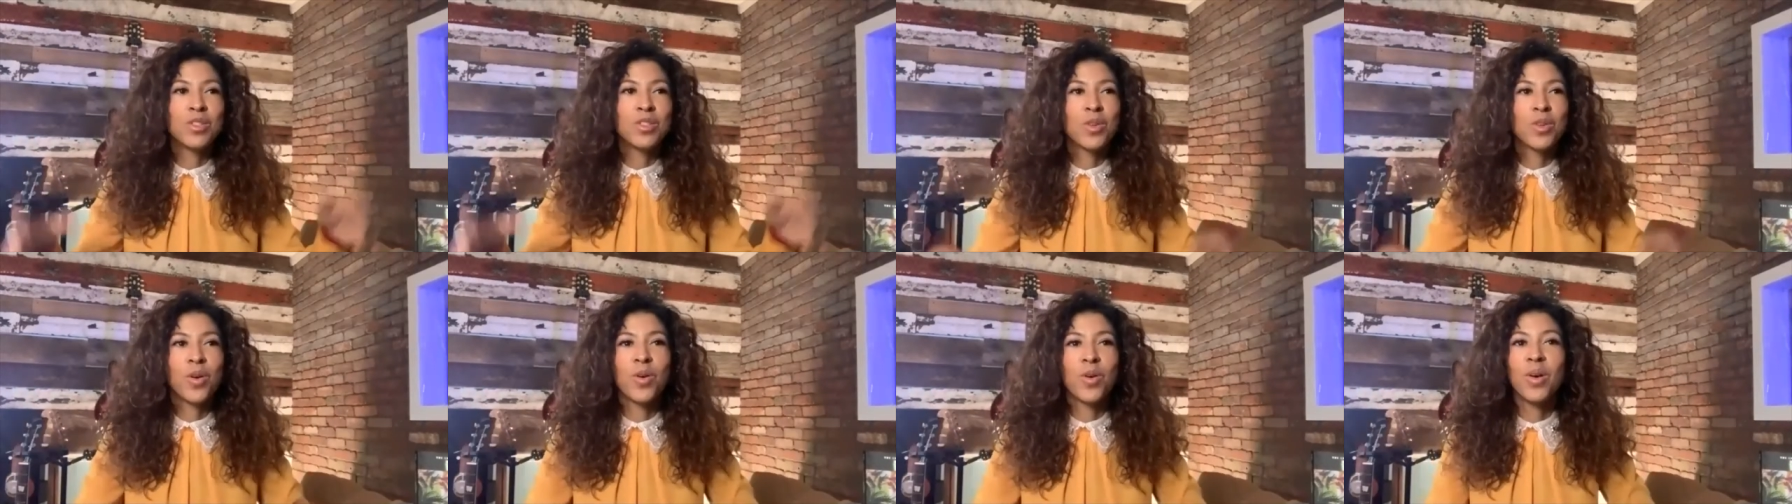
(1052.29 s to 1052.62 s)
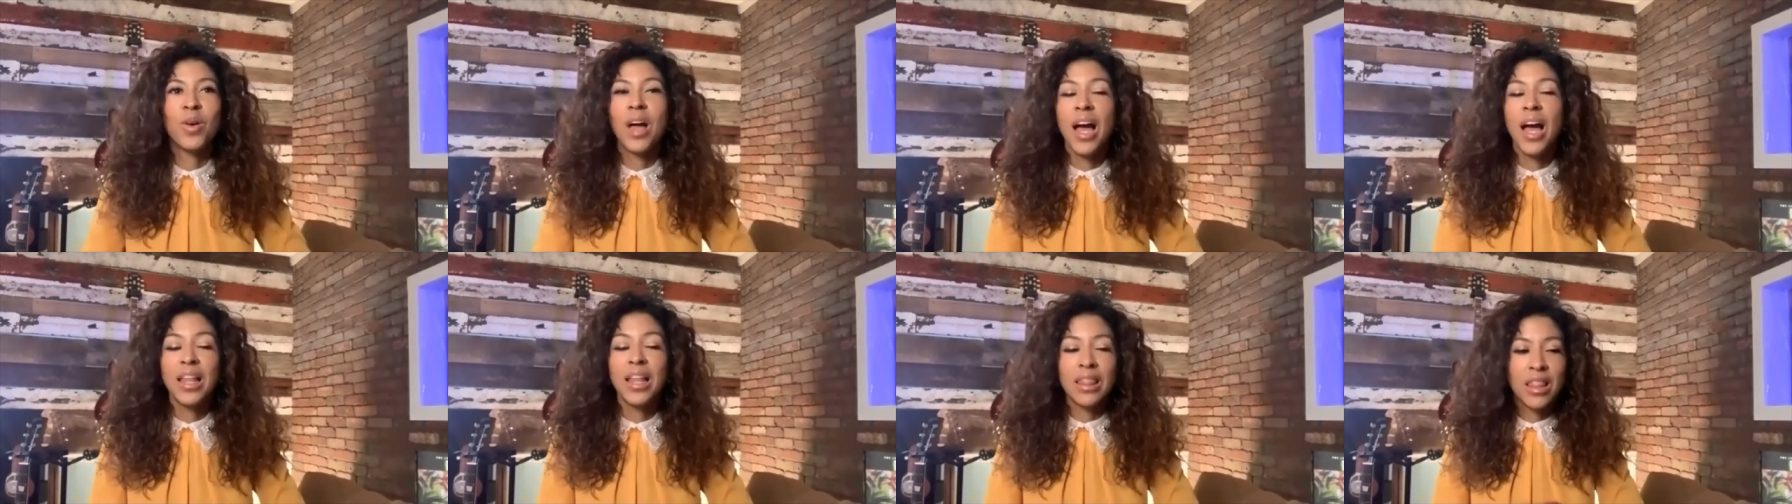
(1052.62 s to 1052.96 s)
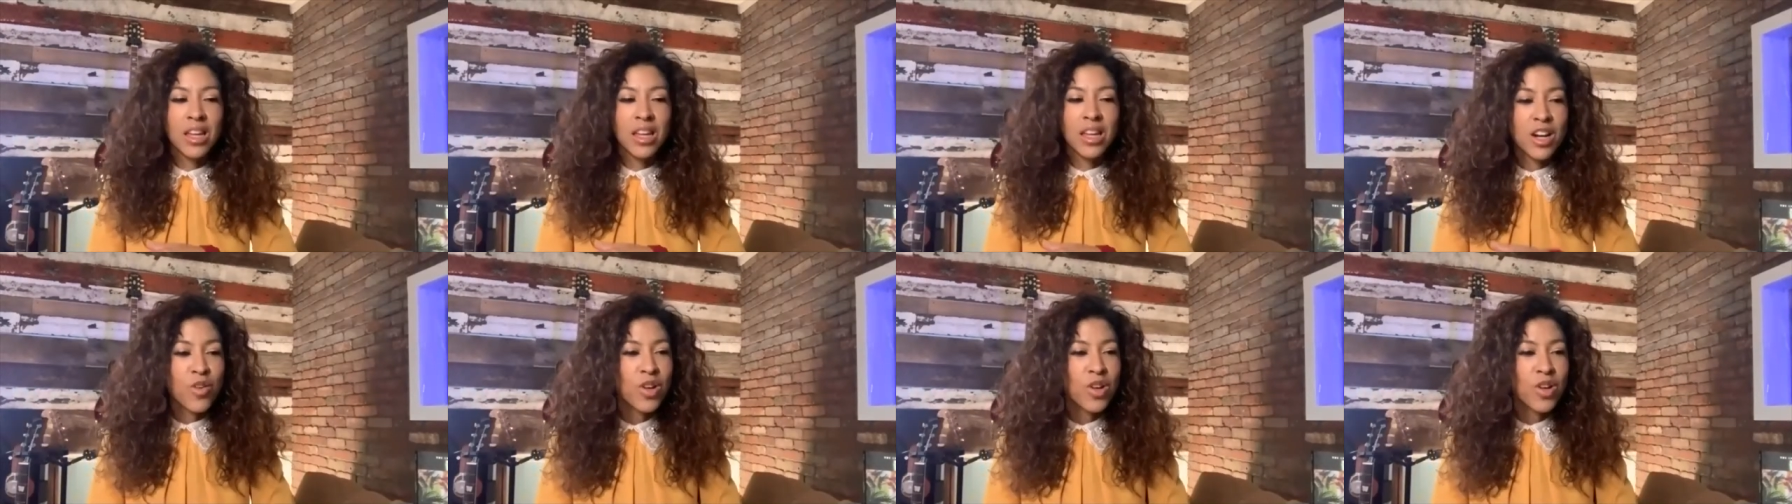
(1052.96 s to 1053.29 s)
So I
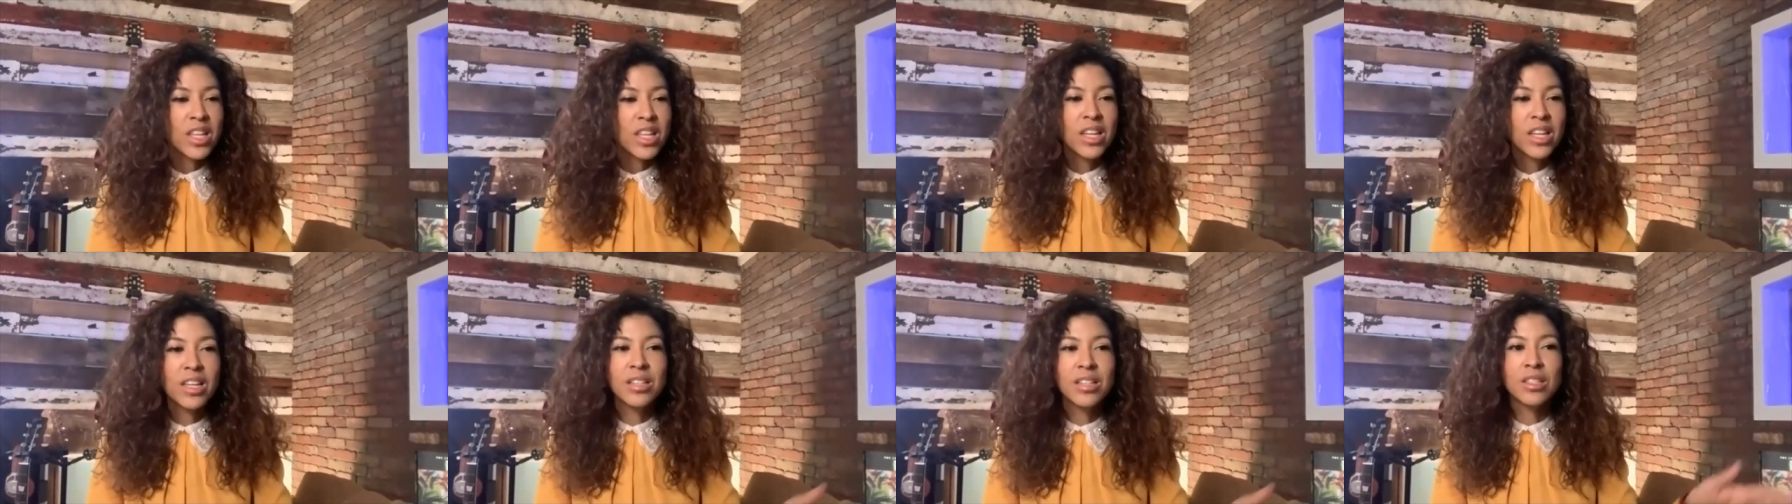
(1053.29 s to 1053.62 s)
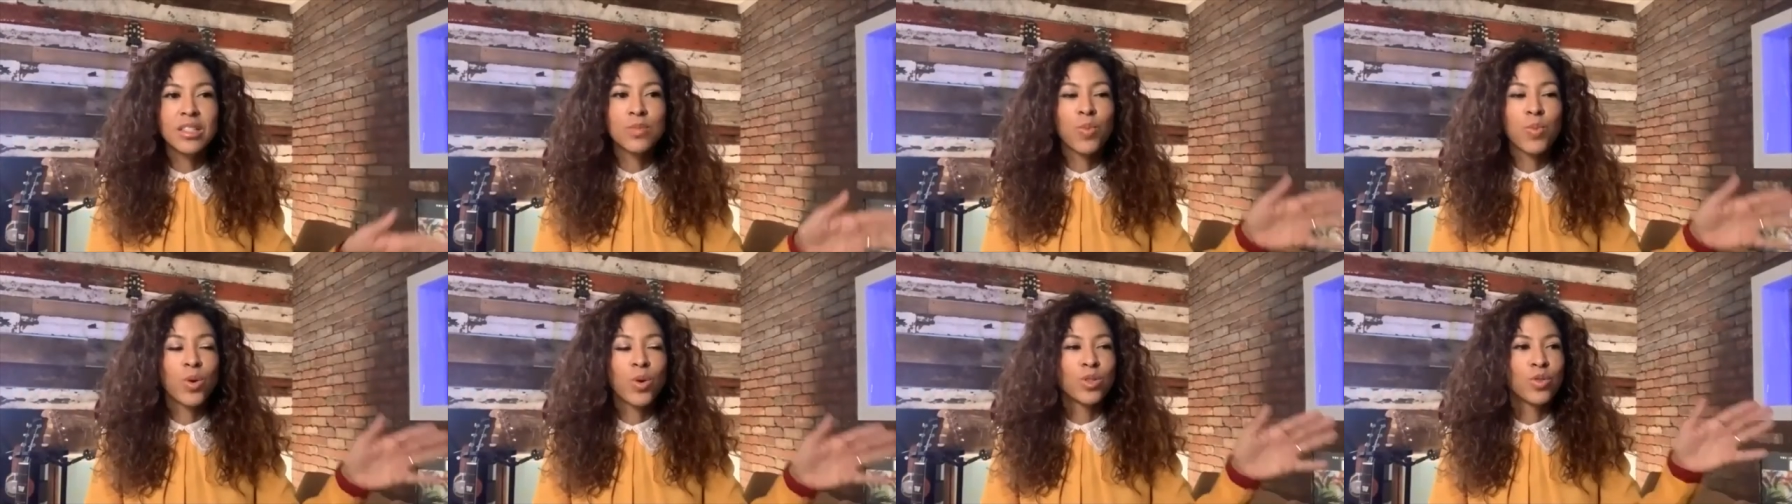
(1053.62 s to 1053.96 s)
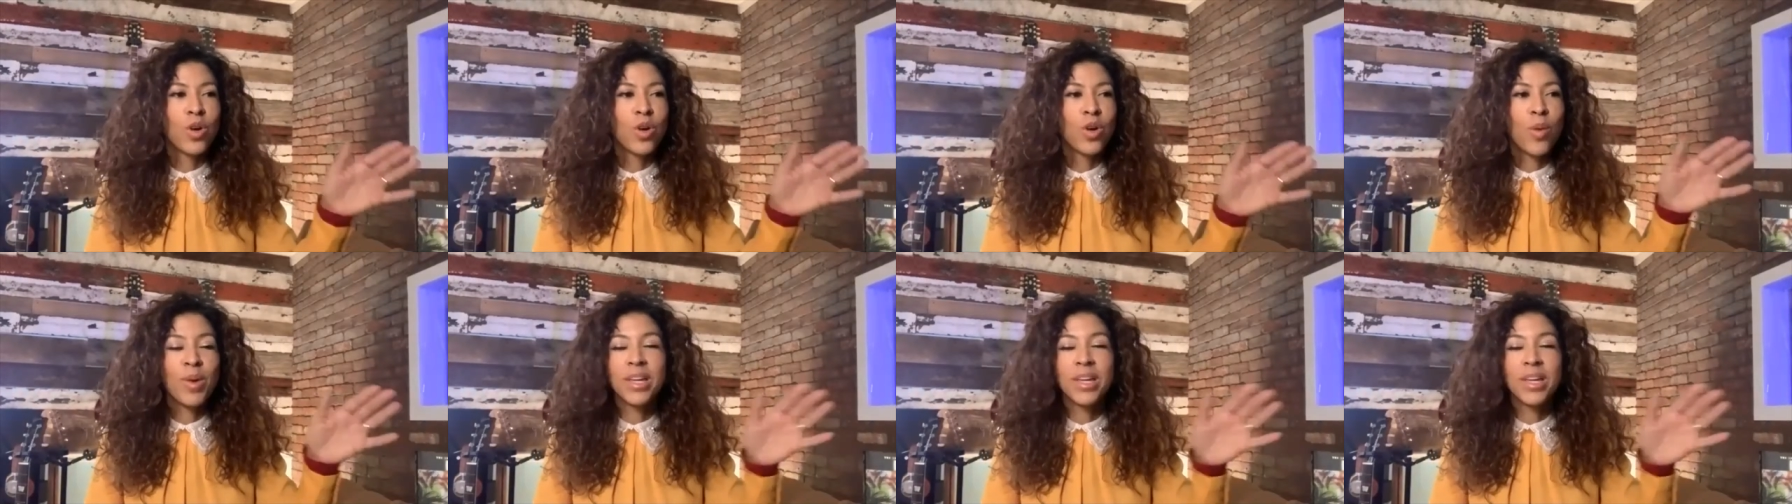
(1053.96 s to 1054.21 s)
literally spoke to all